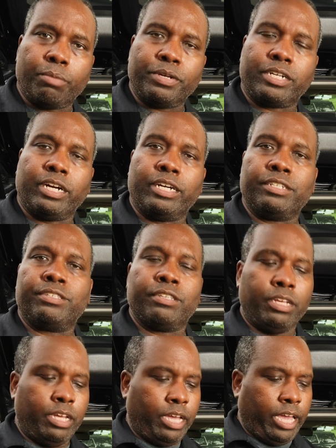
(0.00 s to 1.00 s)
Because
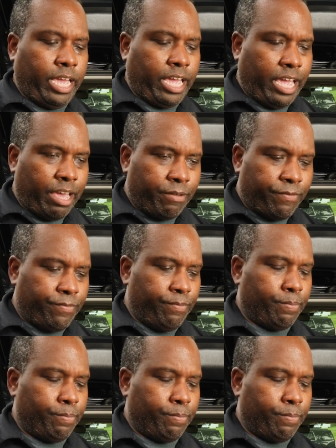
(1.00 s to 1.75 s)
if